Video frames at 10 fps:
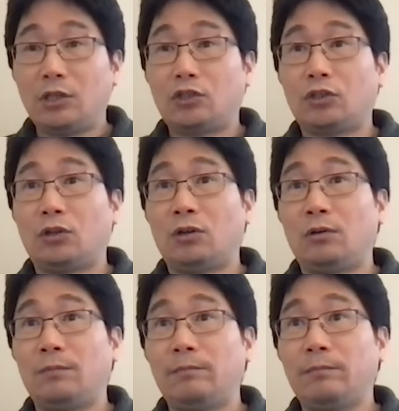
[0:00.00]

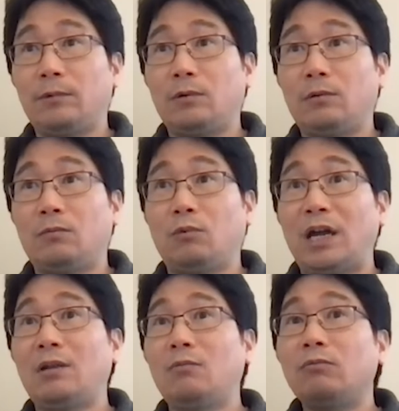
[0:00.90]
So
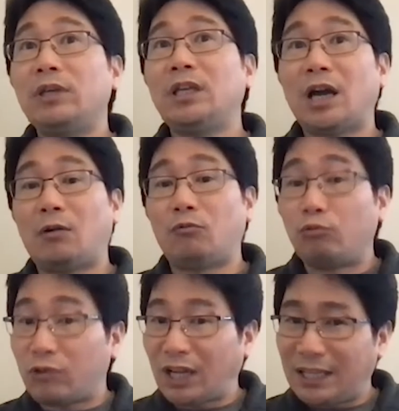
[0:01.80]
what we are
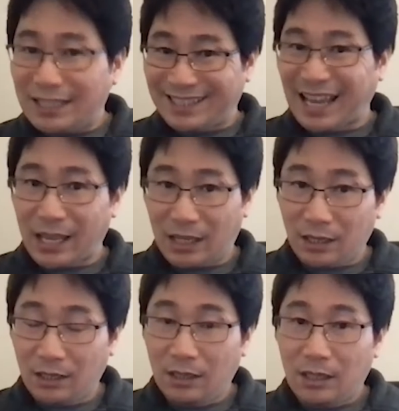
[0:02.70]
really saying
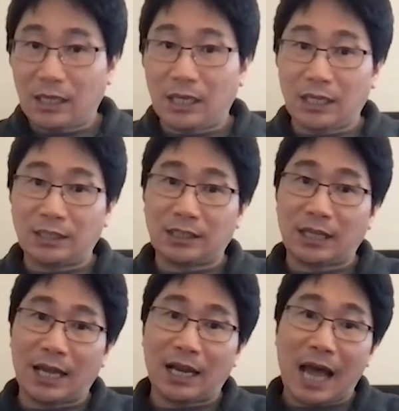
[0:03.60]
is
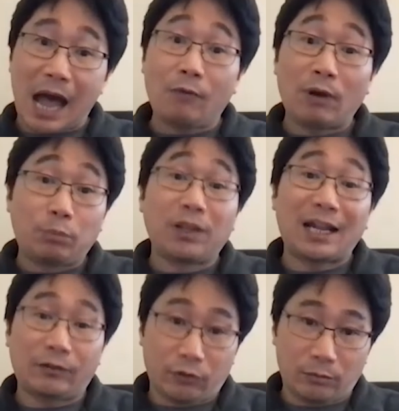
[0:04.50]
that our
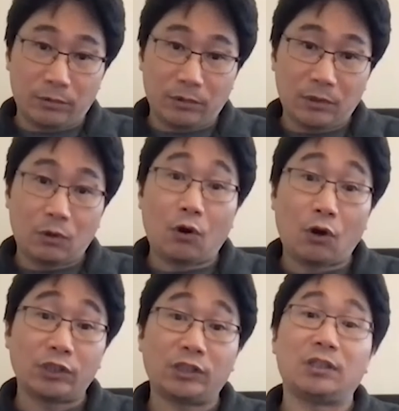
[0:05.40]
platform
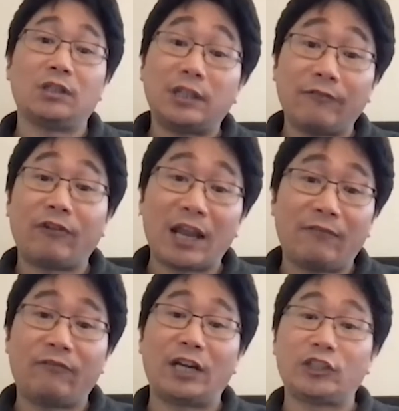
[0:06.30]
hosts different
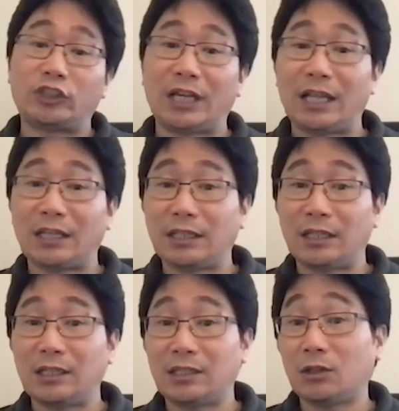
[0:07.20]

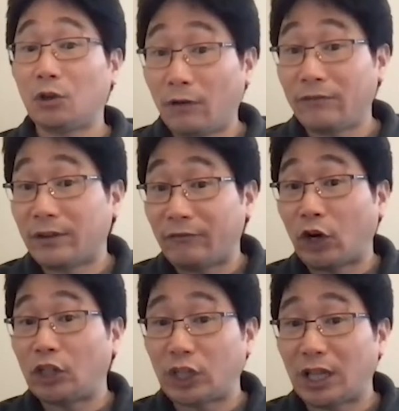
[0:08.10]
functionalities of the
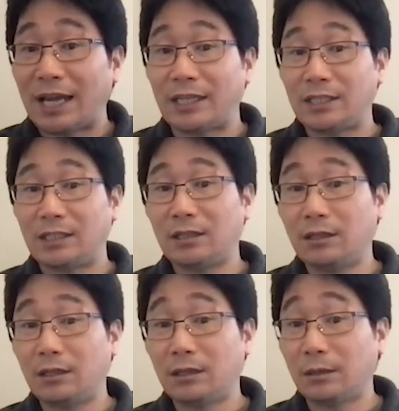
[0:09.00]
virtualized
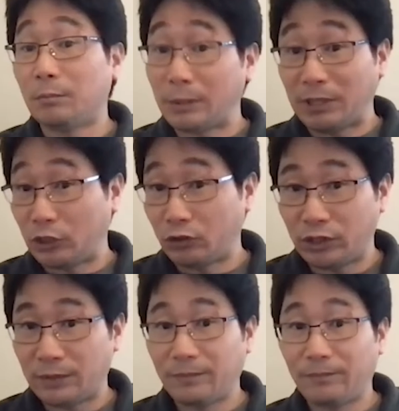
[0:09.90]
BBUs.